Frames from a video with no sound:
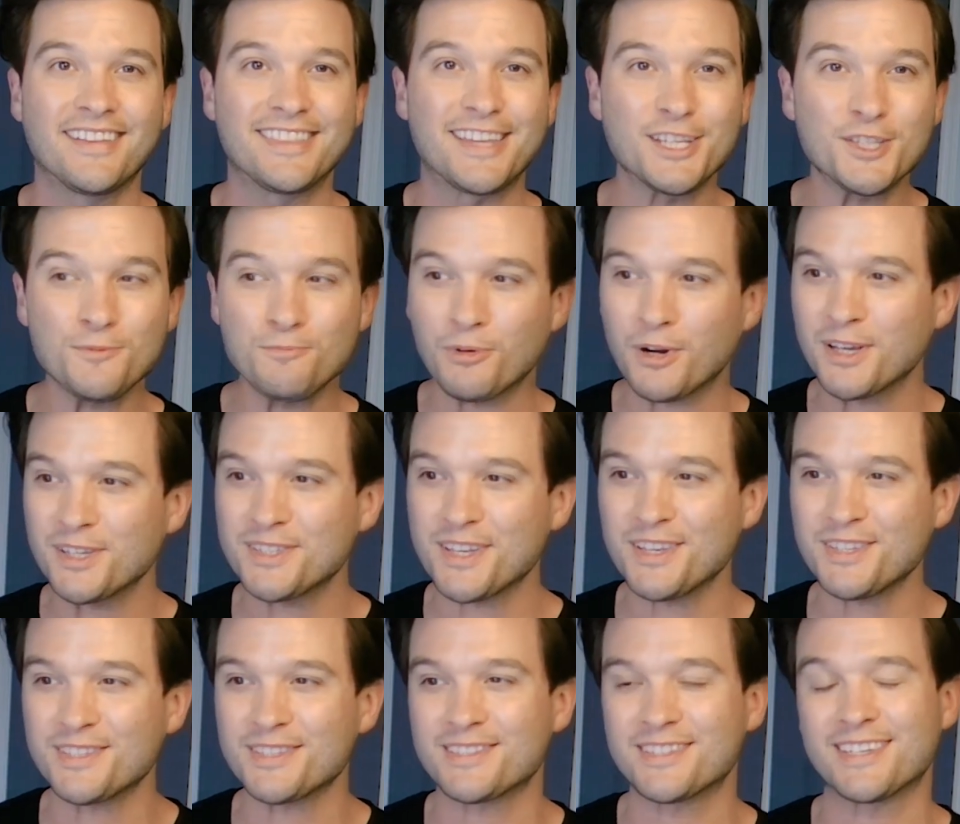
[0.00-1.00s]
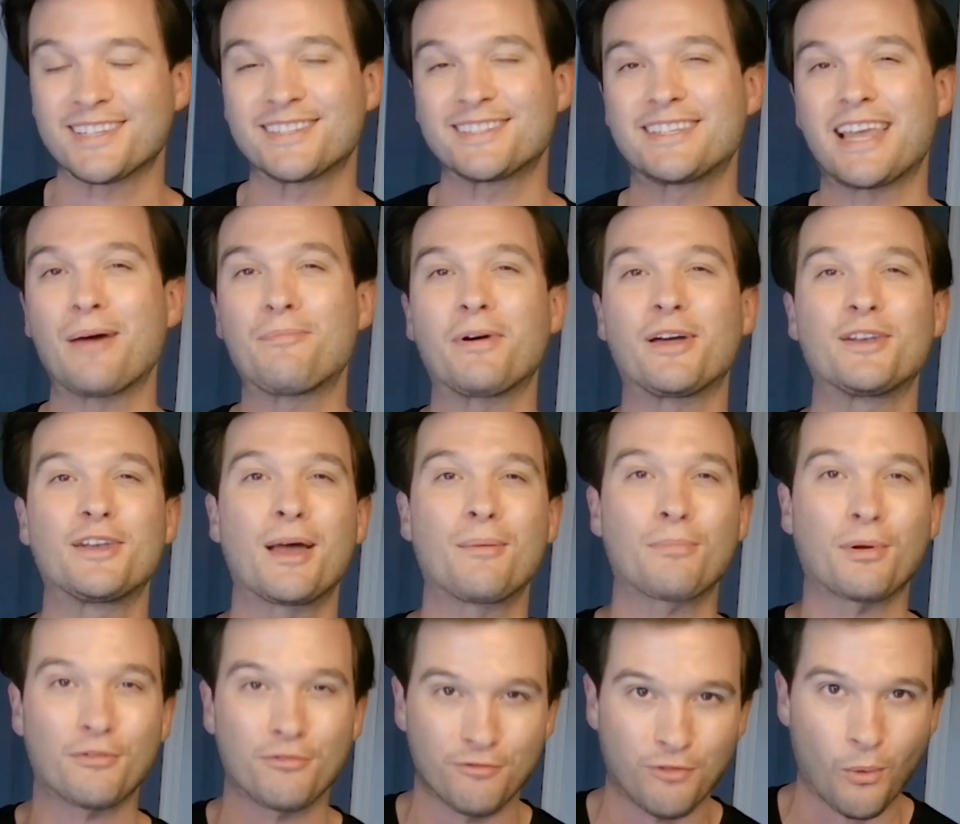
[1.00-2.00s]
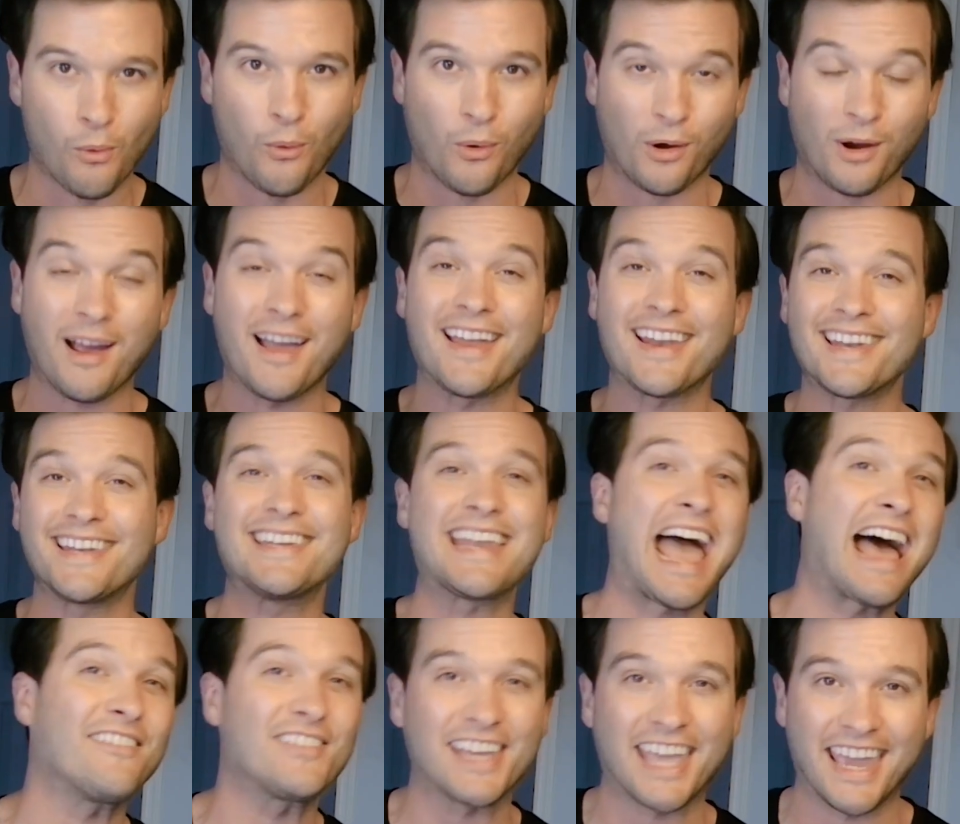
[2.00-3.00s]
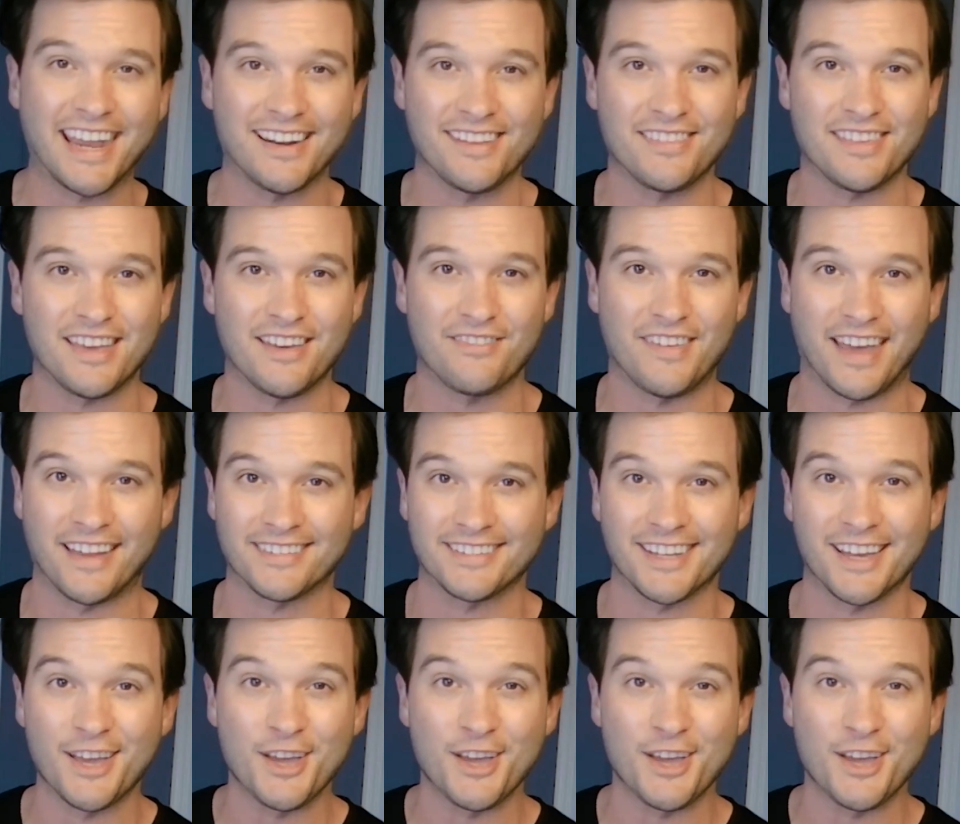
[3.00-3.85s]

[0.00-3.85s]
This brings us to step number four, navigating the event.